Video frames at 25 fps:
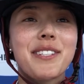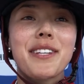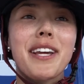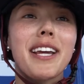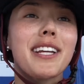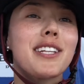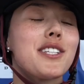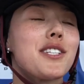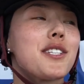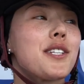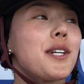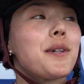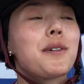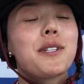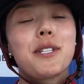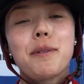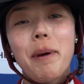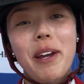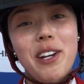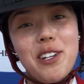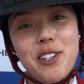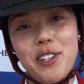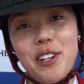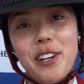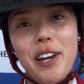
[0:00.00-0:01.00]
It's so
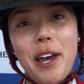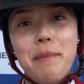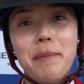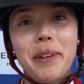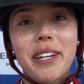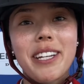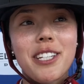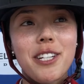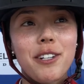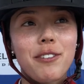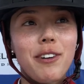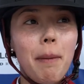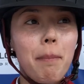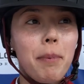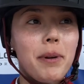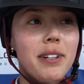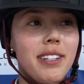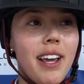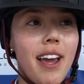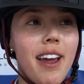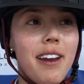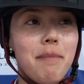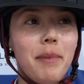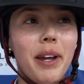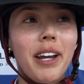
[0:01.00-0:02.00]
special. I mean, to
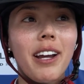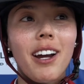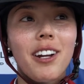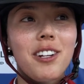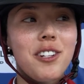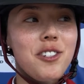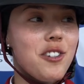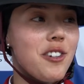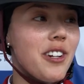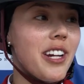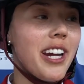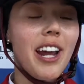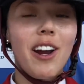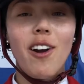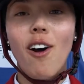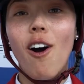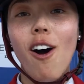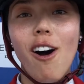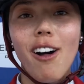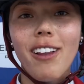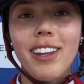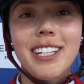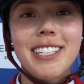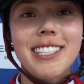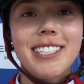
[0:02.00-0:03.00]
represent my country at
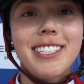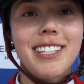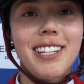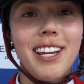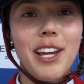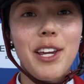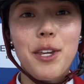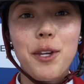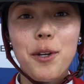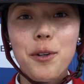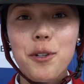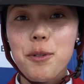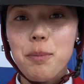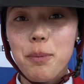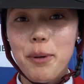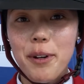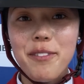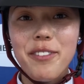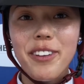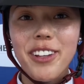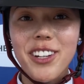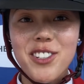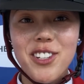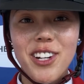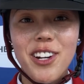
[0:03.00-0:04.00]
all is a huge
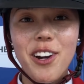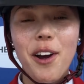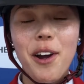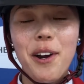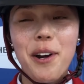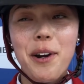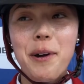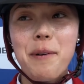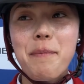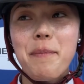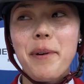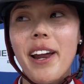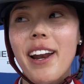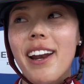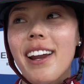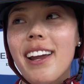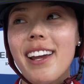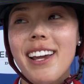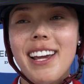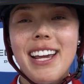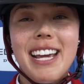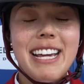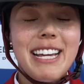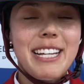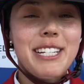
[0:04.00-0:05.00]
privilege and honor, but
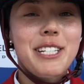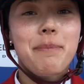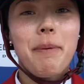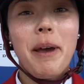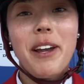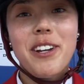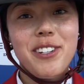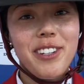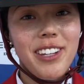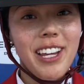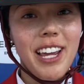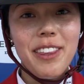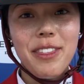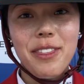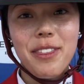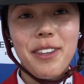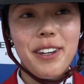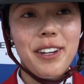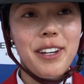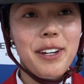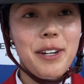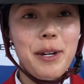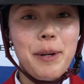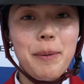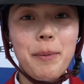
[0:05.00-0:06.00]
especially at
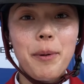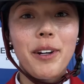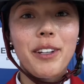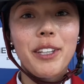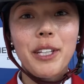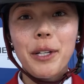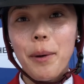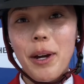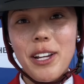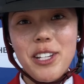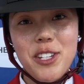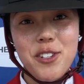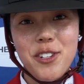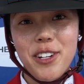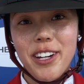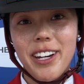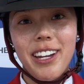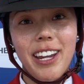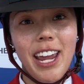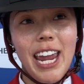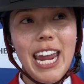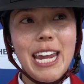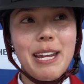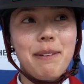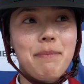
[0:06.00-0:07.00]
the World Equestrian
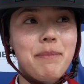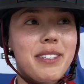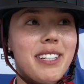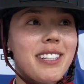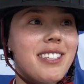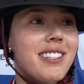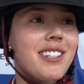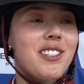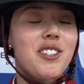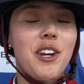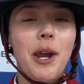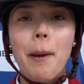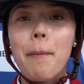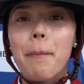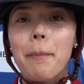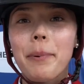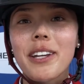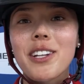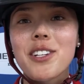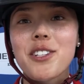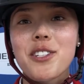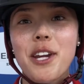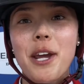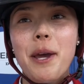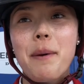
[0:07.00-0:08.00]
Games, it's a
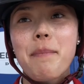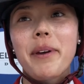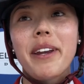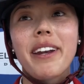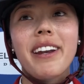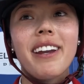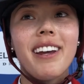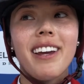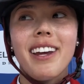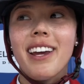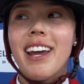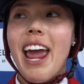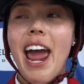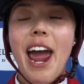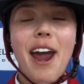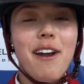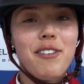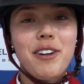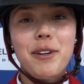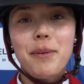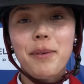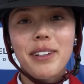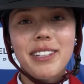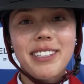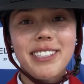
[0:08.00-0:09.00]
championship and
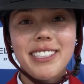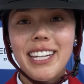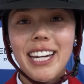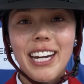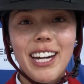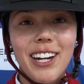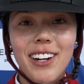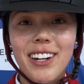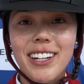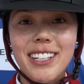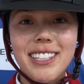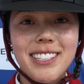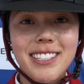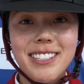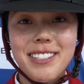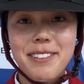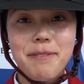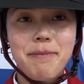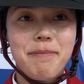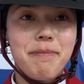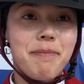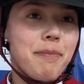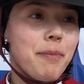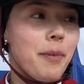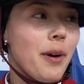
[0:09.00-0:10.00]
everyone's here. It's
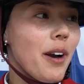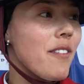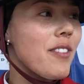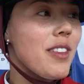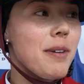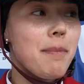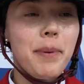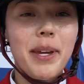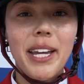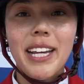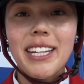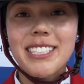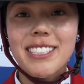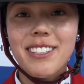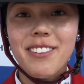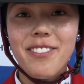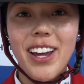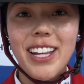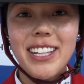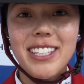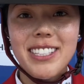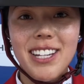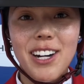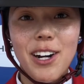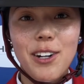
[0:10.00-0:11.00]
one of the biggest
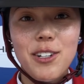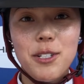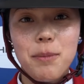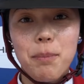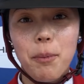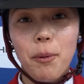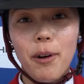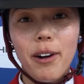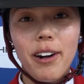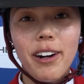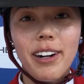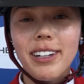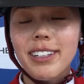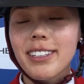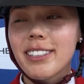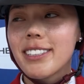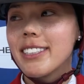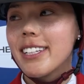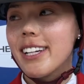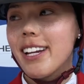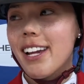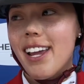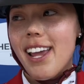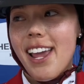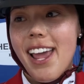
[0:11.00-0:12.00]
events in our sport.
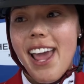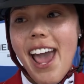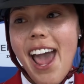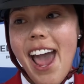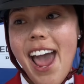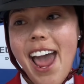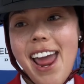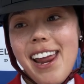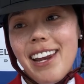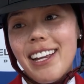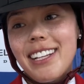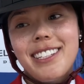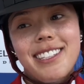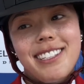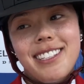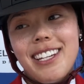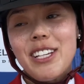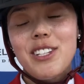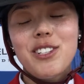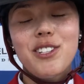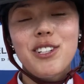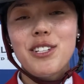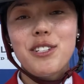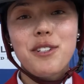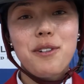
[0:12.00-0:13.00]
And
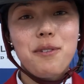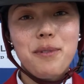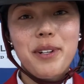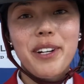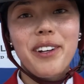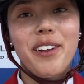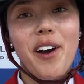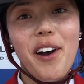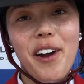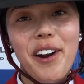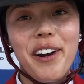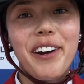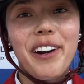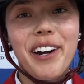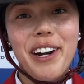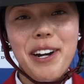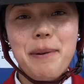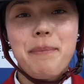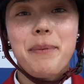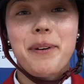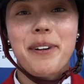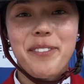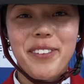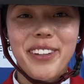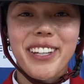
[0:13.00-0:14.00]
it's just a real honor and a
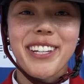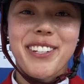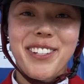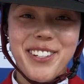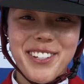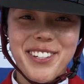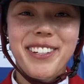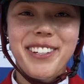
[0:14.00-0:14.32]
privilege.